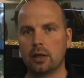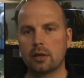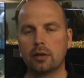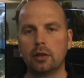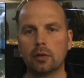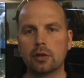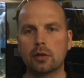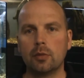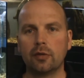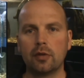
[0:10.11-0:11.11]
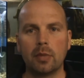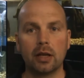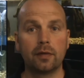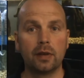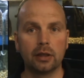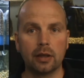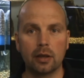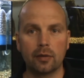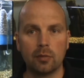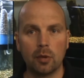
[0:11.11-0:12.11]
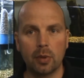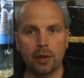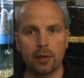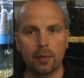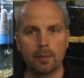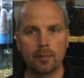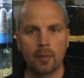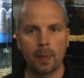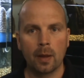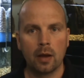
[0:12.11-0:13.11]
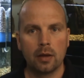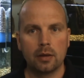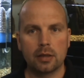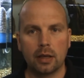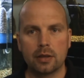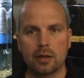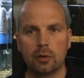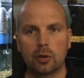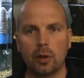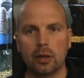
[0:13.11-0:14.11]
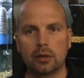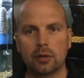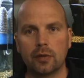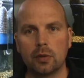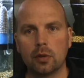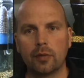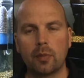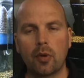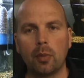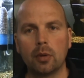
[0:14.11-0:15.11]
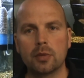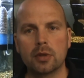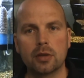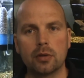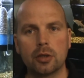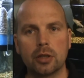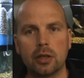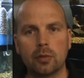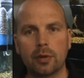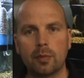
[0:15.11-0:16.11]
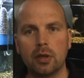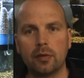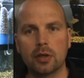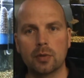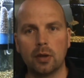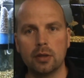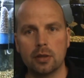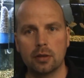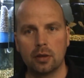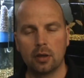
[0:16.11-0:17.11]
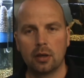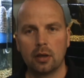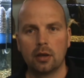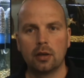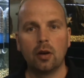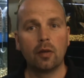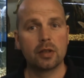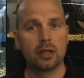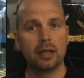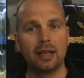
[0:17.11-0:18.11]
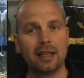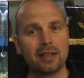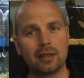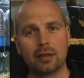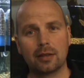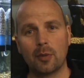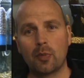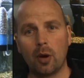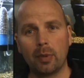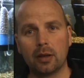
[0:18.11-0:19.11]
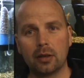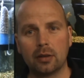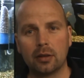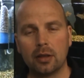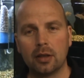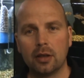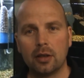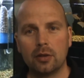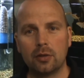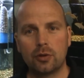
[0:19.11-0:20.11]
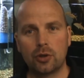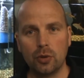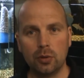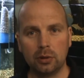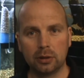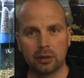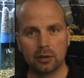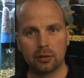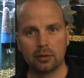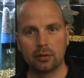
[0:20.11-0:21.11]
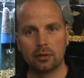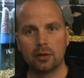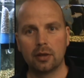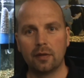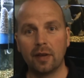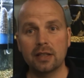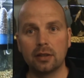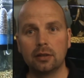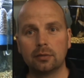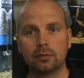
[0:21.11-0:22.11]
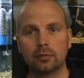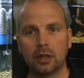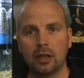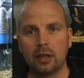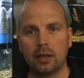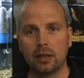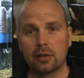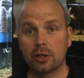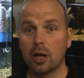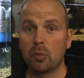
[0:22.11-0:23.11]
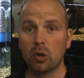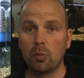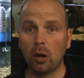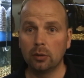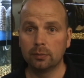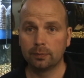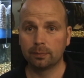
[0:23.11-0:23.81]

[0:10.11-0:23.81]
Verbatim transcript: is the newest moving bed filter that I've come up with. This irons out quite a few of the problems associated with previous ones. Obviously it isn't a proper tooled vessel, it's a shampoo bottle.